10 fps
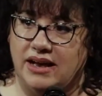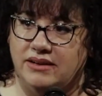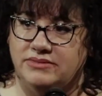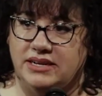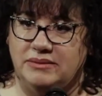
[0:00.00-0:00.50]

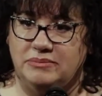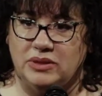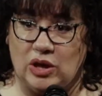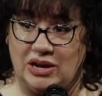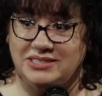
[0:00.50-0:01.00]
have
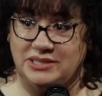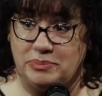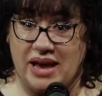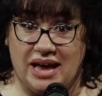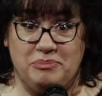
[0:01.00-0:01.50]
lost
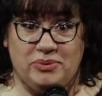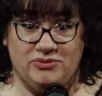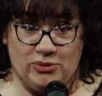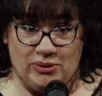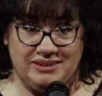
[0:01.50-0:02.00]
a pet
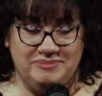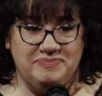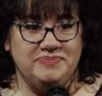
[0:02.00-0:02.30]
before,